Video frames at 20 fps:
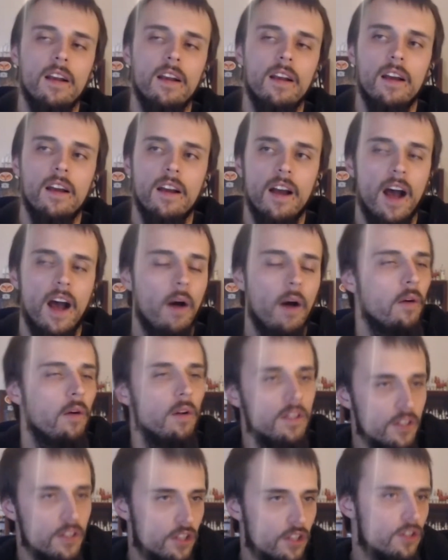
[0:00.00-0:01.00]
I would always
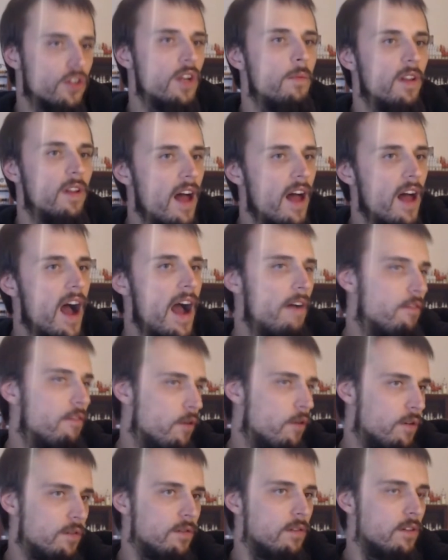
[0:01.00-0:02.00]
stream it live
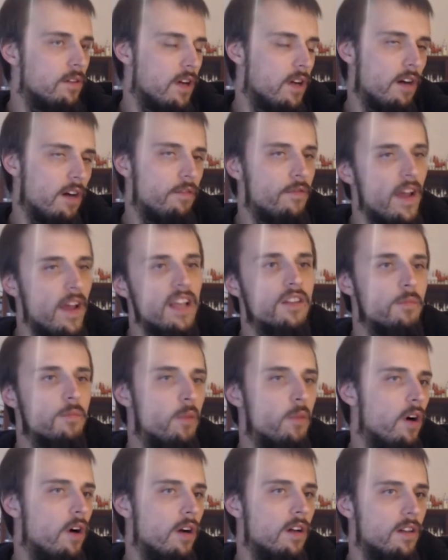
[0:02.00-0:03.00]
on
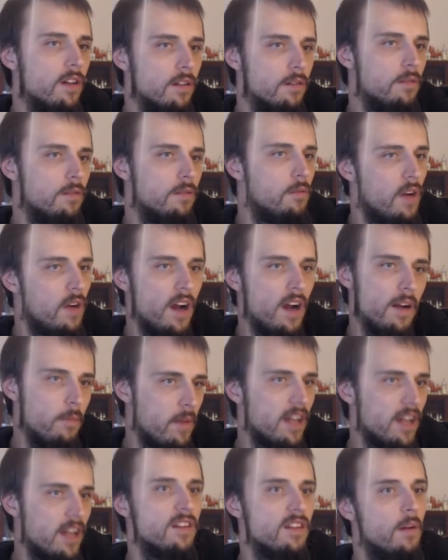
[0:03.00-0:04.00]
Facebook when I'd
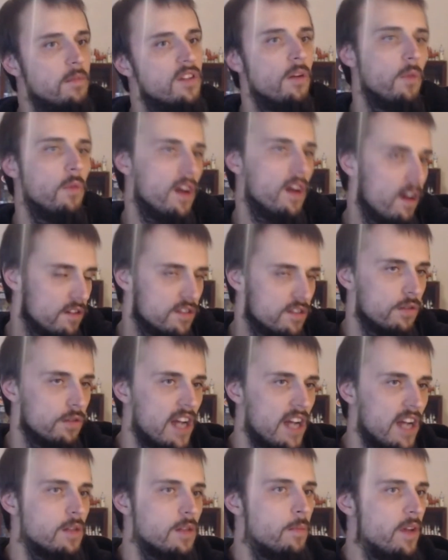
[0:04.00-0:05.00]
mix up someone else's
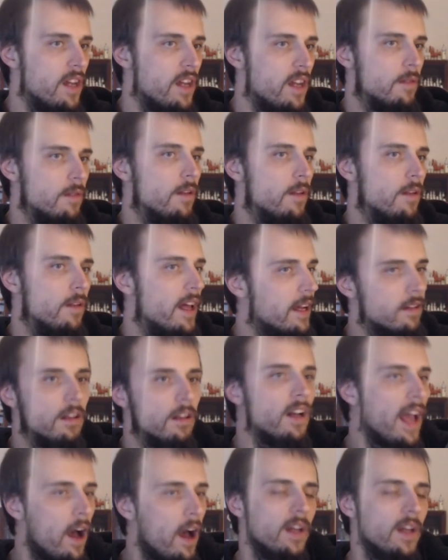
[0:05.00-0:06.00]
recipe. Like,
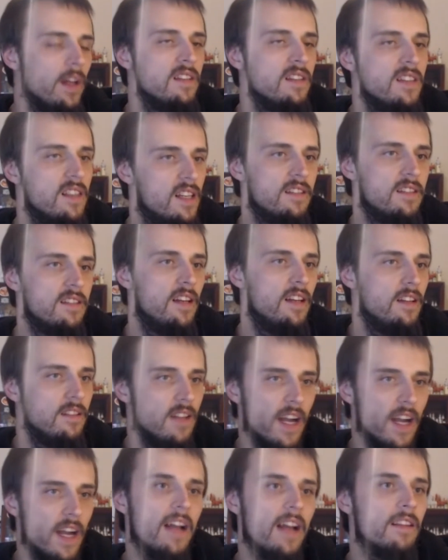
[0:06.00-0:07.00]
look how easy this
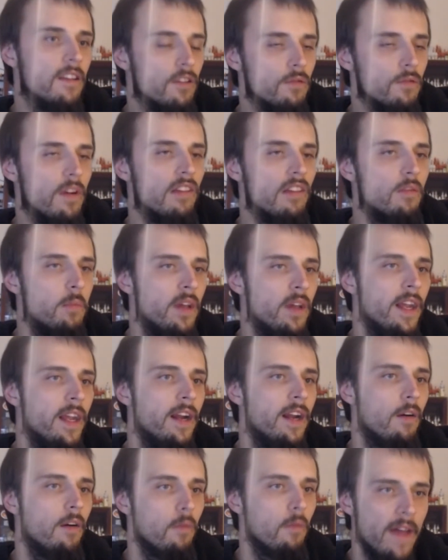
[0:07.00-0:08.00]
is. I got this recipe
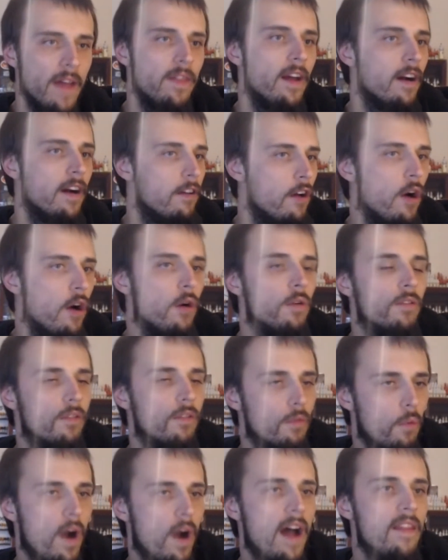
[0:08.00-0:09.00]
here, read their
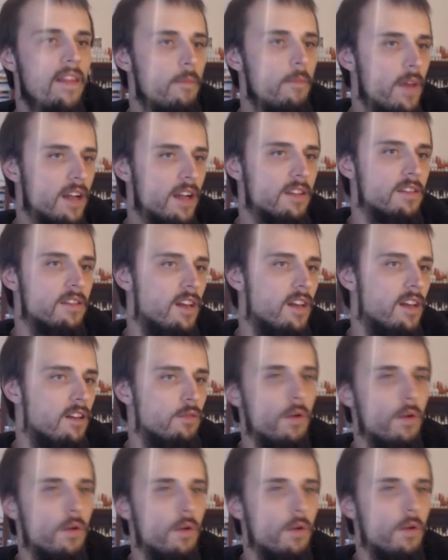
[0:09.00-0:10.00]
notes, why they mix
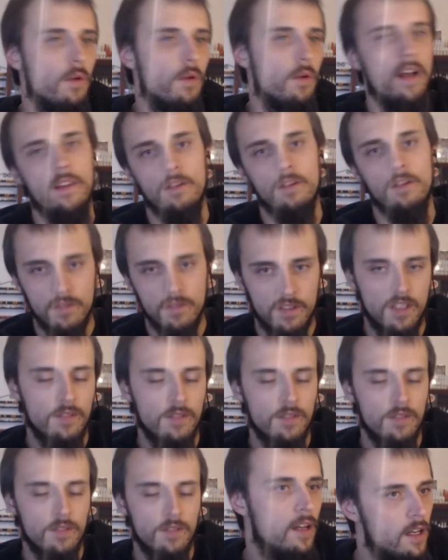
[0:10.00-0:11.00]
this, why they use this
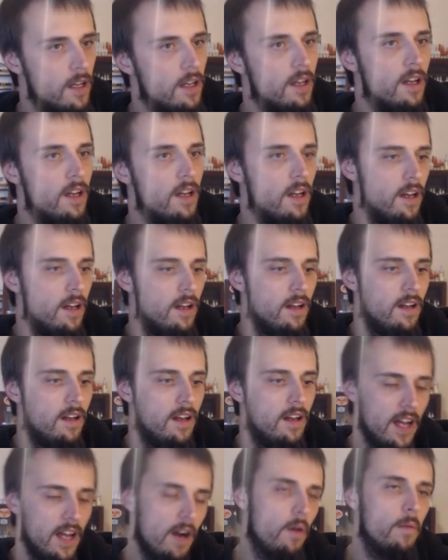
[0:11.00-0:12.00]
flavor.
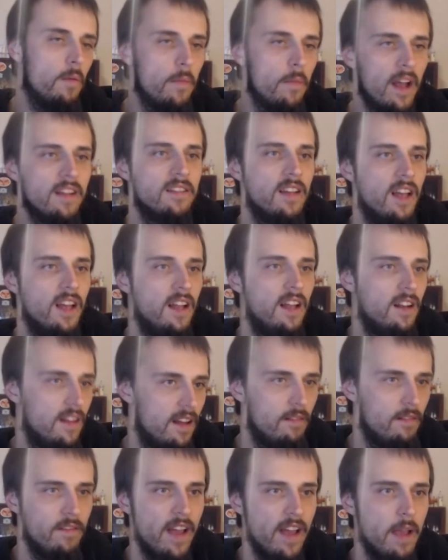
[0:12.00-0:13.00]
And I would mix it
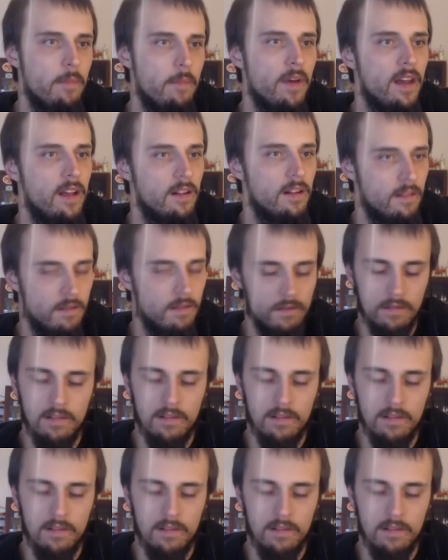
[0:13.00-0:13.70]
and then vape it.